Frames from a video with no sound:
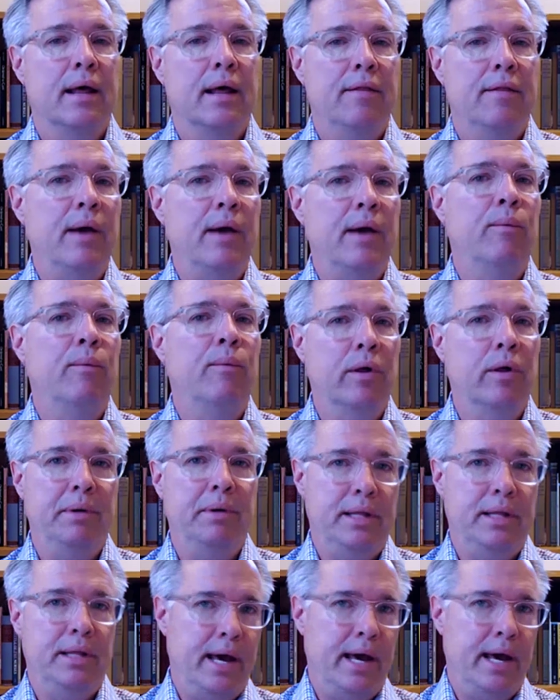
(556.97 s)
they will
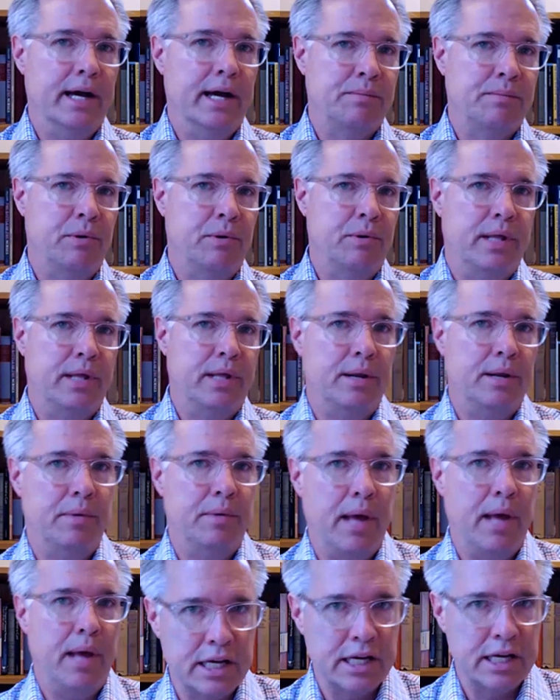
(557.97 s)
be the
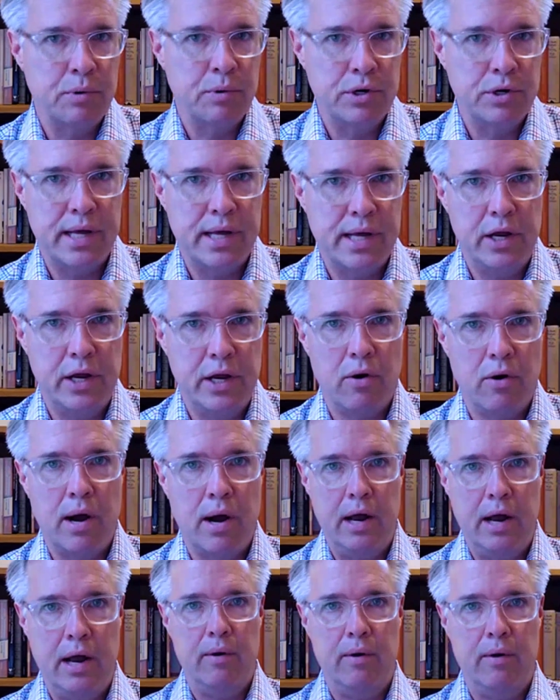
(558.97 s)
experts that you're
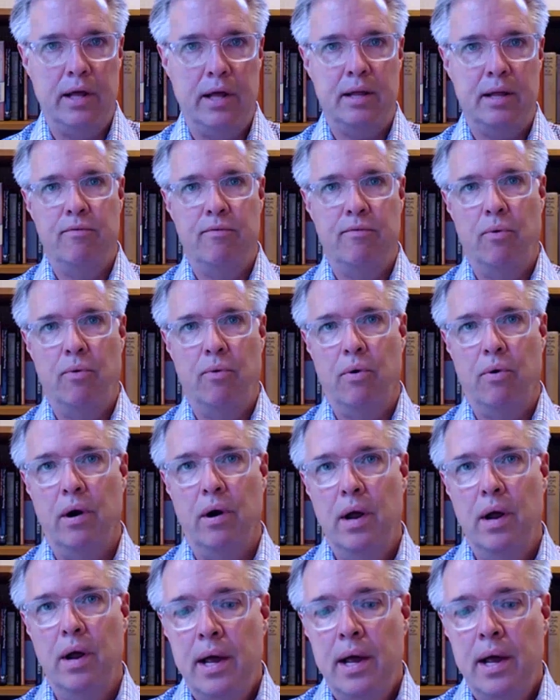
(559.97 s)
hiring them for.